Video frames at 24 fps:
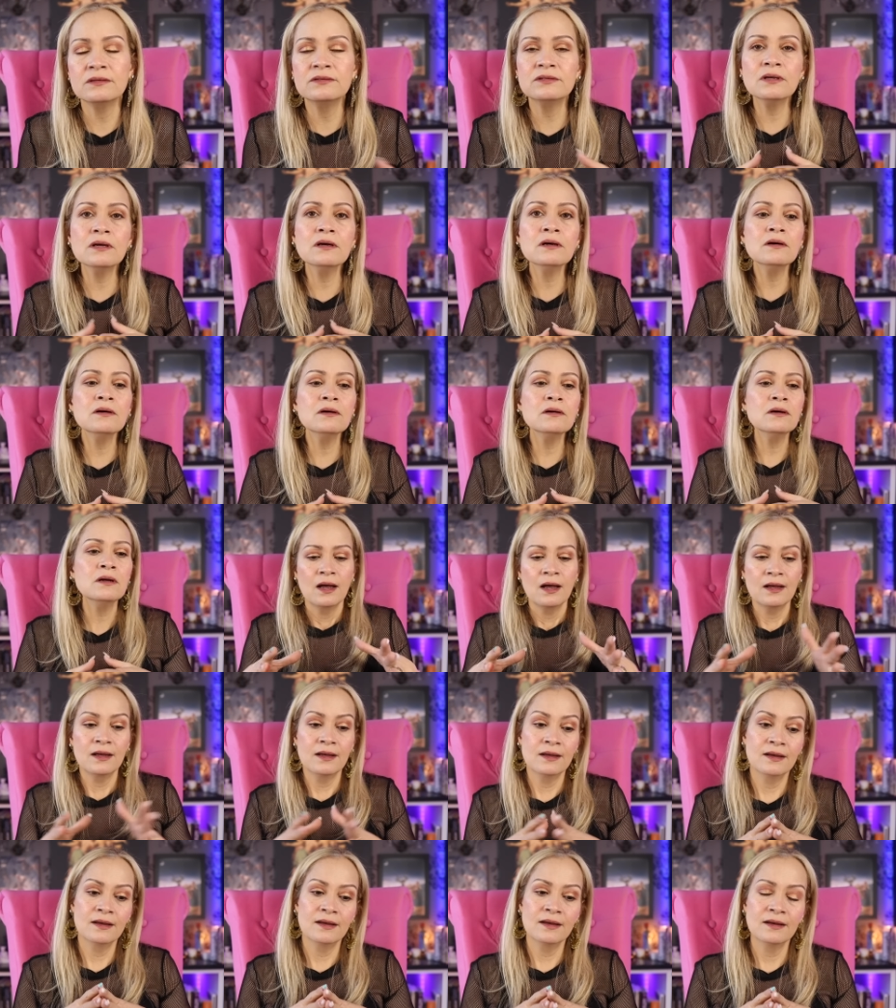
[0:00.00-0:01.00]
So
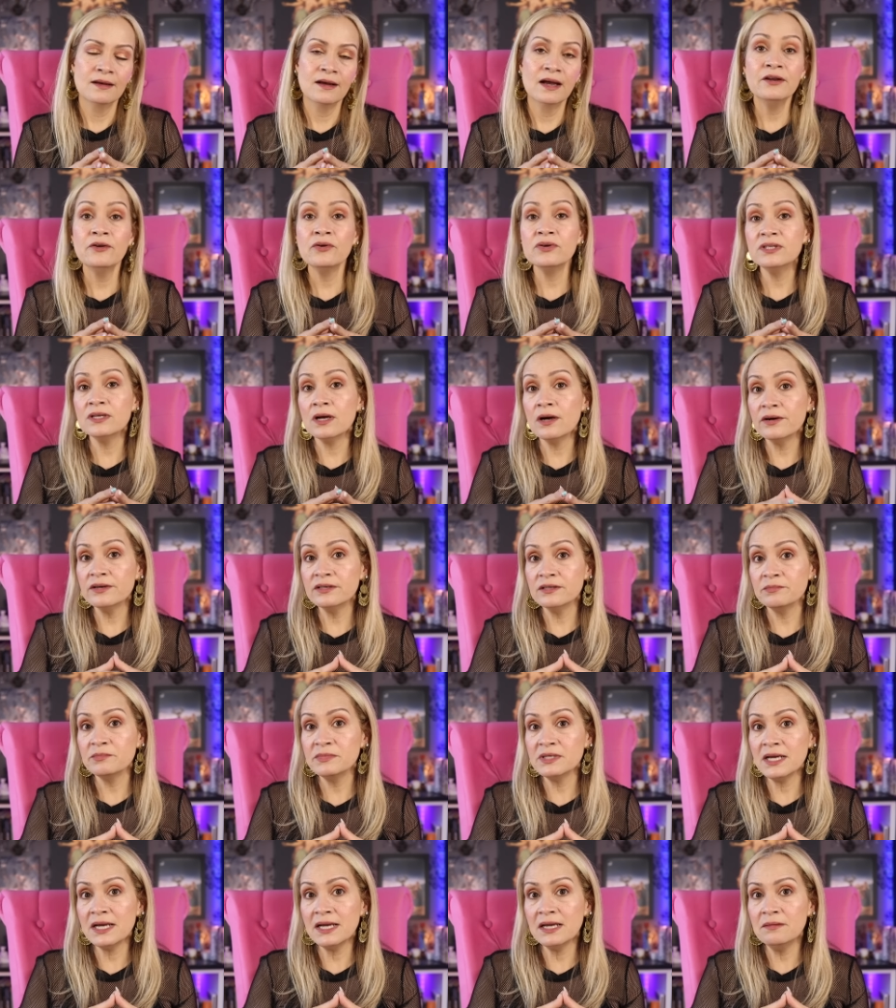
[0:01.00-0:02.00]
I know it's hard
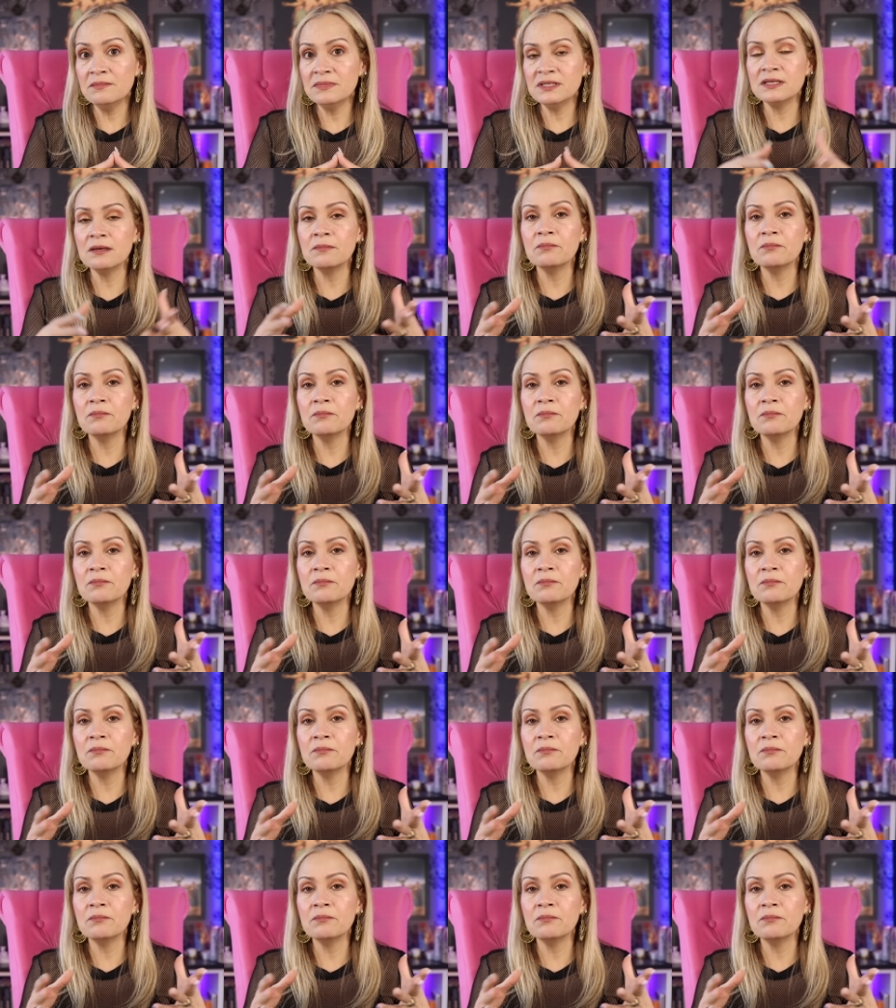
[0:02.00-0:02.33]
sometimes,